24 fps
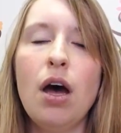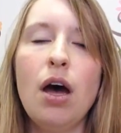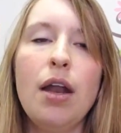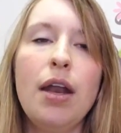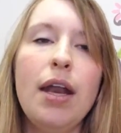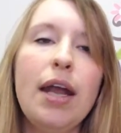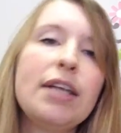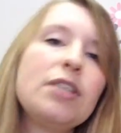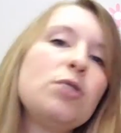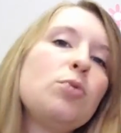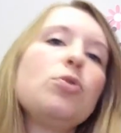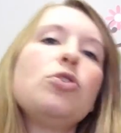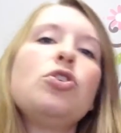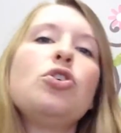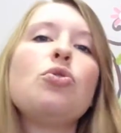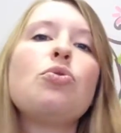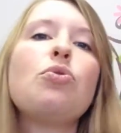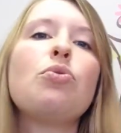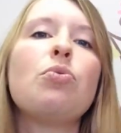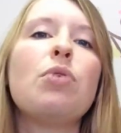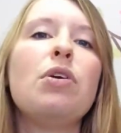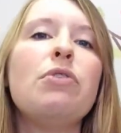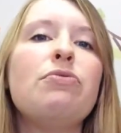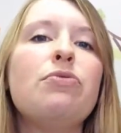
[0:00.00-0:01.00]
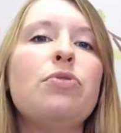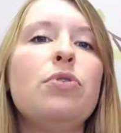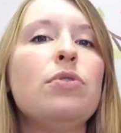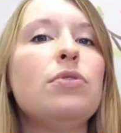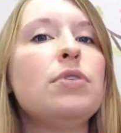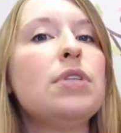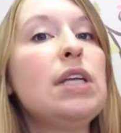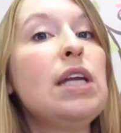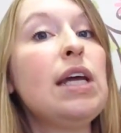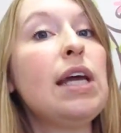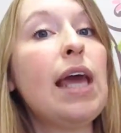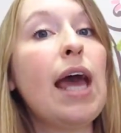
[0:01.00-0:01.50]
Next we'll do 3 foods.
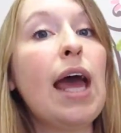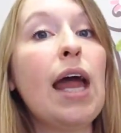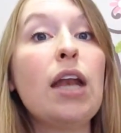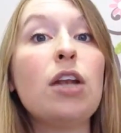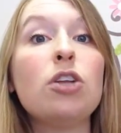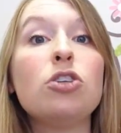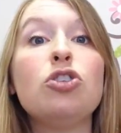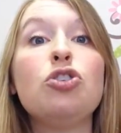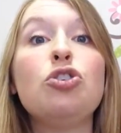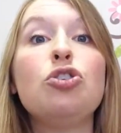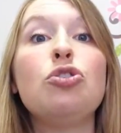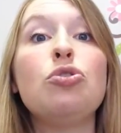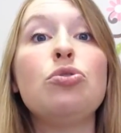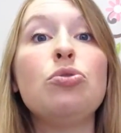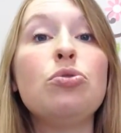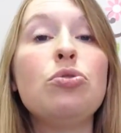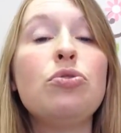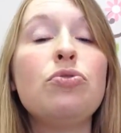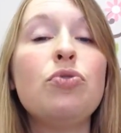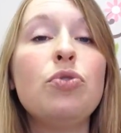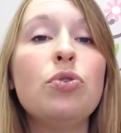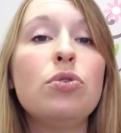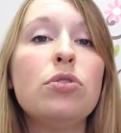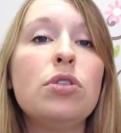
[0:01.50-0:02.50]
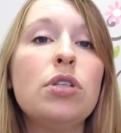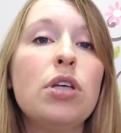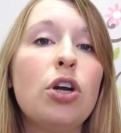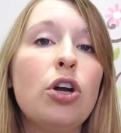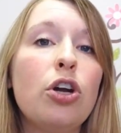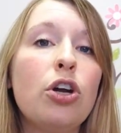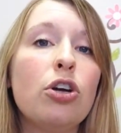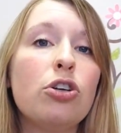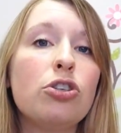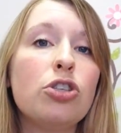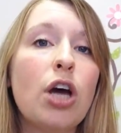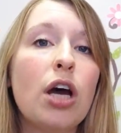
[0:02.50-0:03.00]
And again, choose foods that are
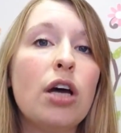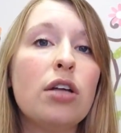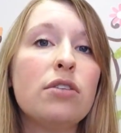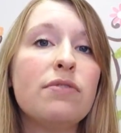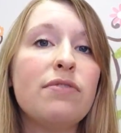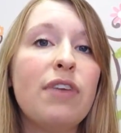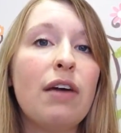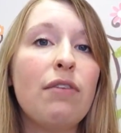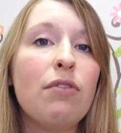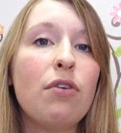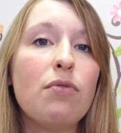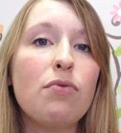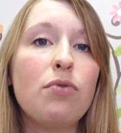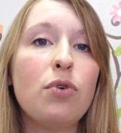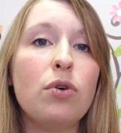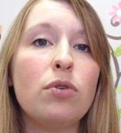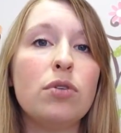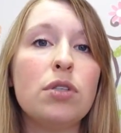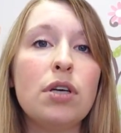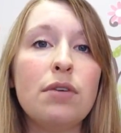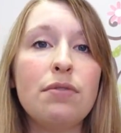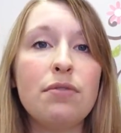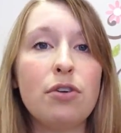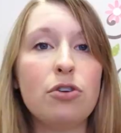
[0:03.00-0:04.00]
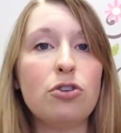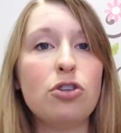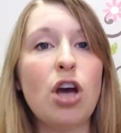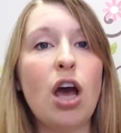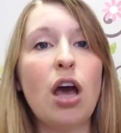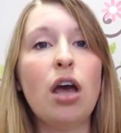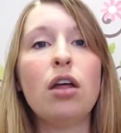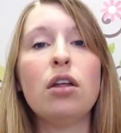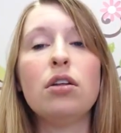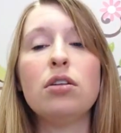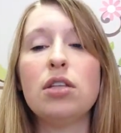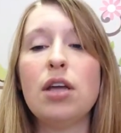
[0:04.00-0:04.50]
your child's favorite foods. If your
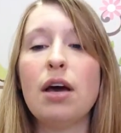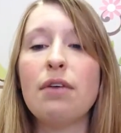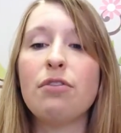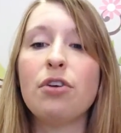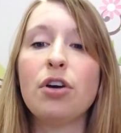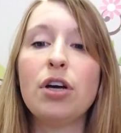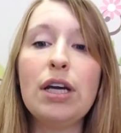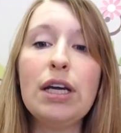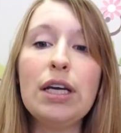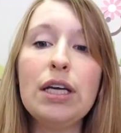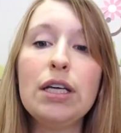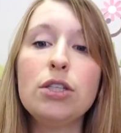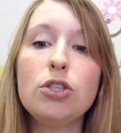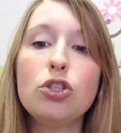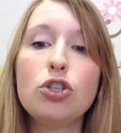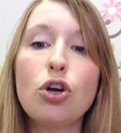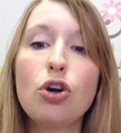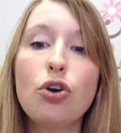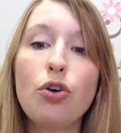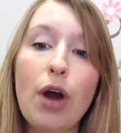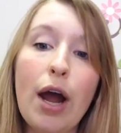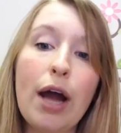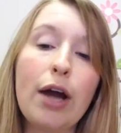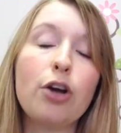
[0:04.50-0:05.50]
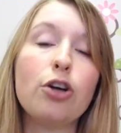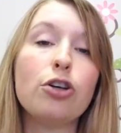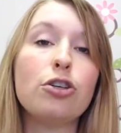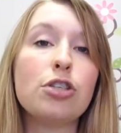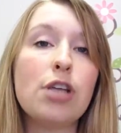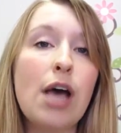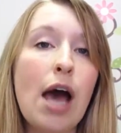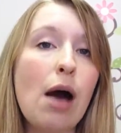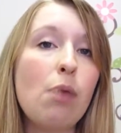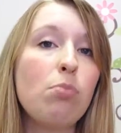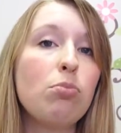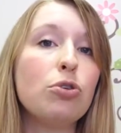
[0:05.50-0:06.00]
child never eats crackers,
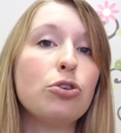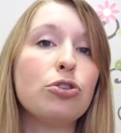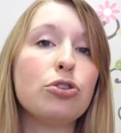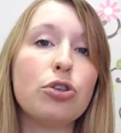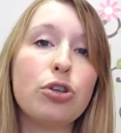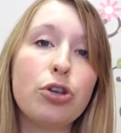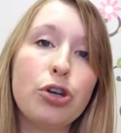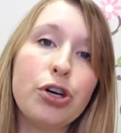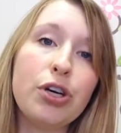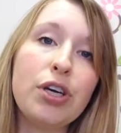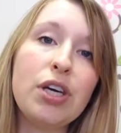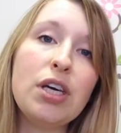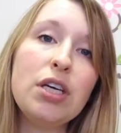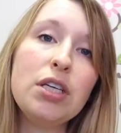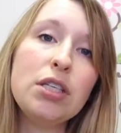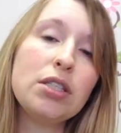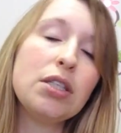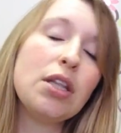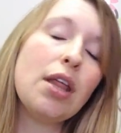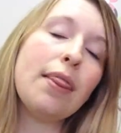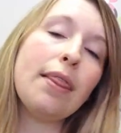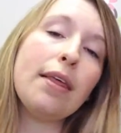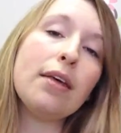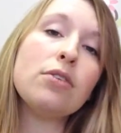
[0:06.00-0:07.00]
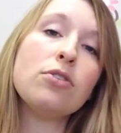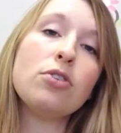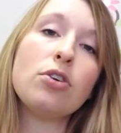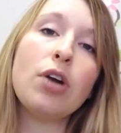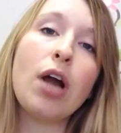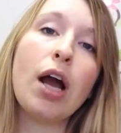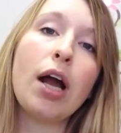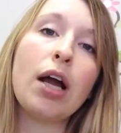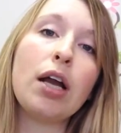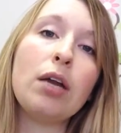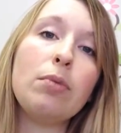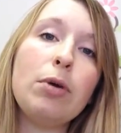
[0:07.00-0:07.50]
apples, or cookies, then these are
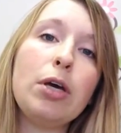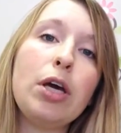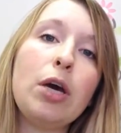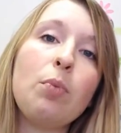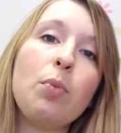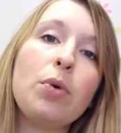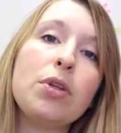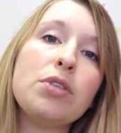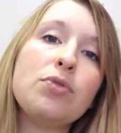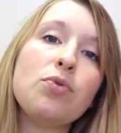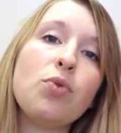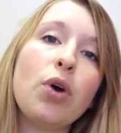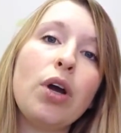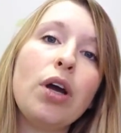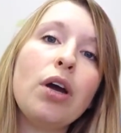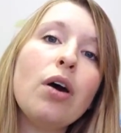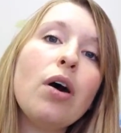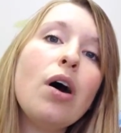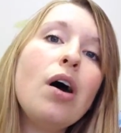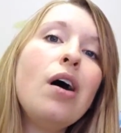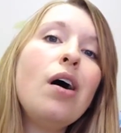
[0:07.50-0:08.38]
not going to be good ones for you.